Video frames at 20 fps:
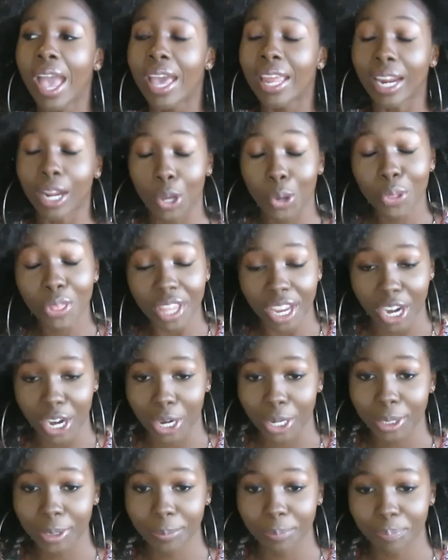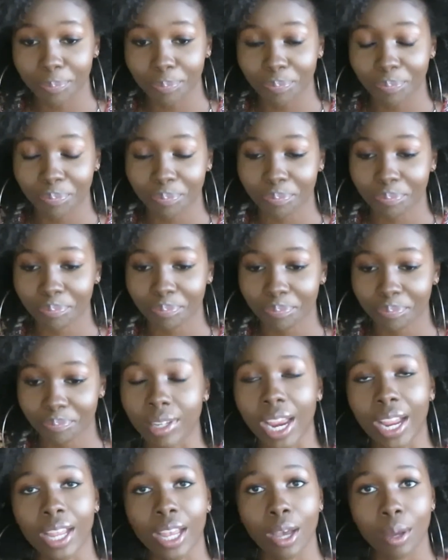And I go there,
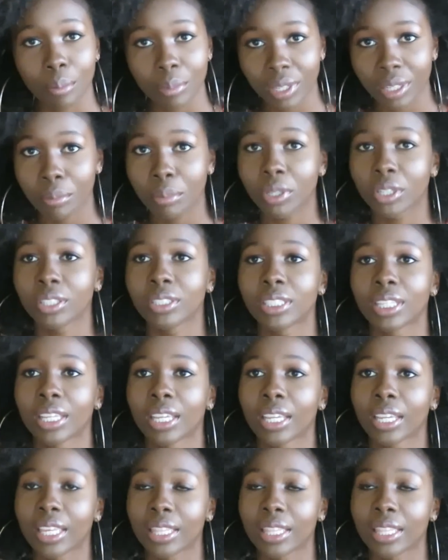I come in the building,